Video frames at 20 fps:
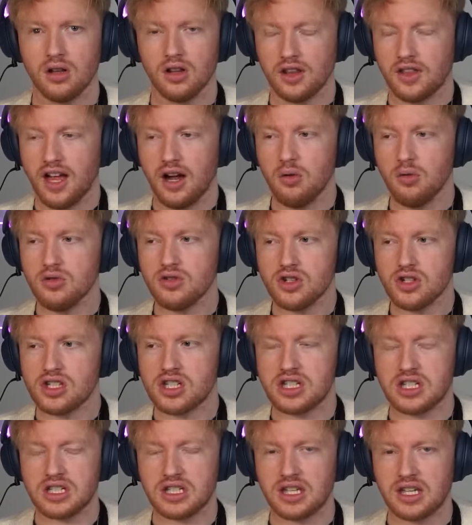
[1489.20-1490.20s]
Like, that would
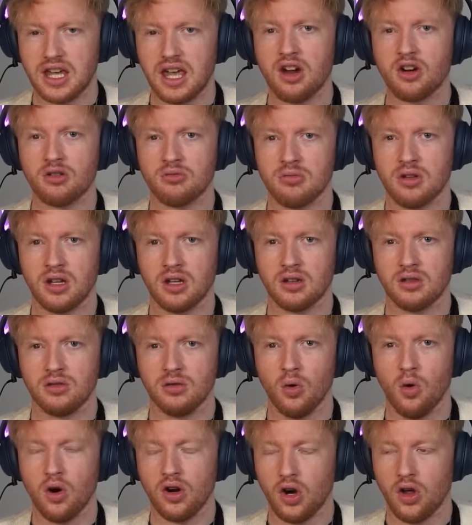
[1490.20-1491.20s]
just scare me,
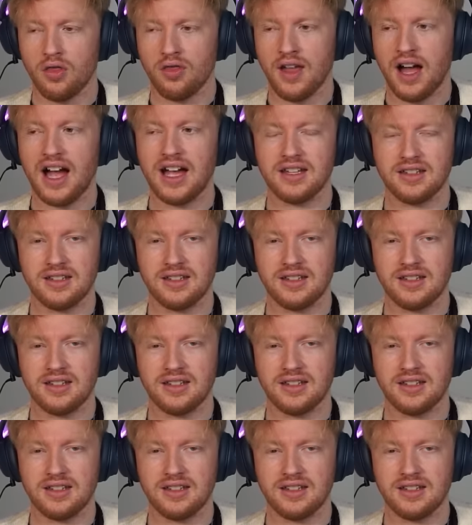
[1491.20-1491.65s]
knowing on that